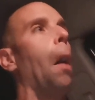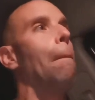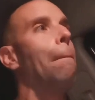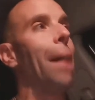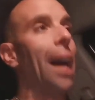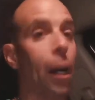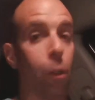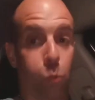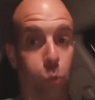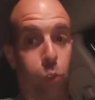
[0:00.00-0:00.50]
a
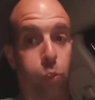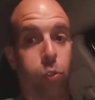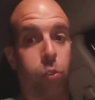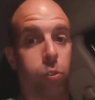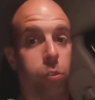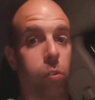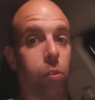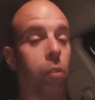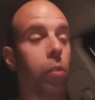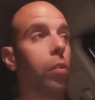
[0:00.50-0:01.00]

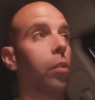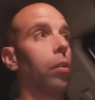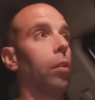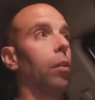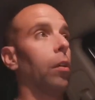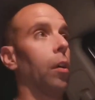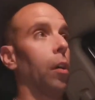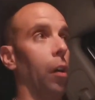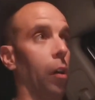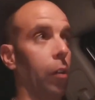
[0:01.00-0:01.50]
mouse,
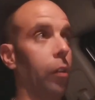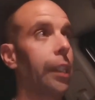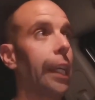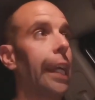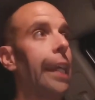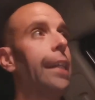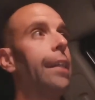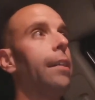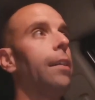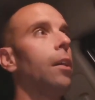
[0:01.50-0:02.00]

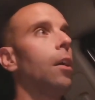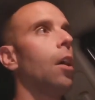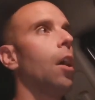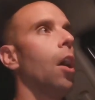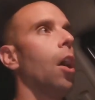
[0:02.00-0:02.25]
okay?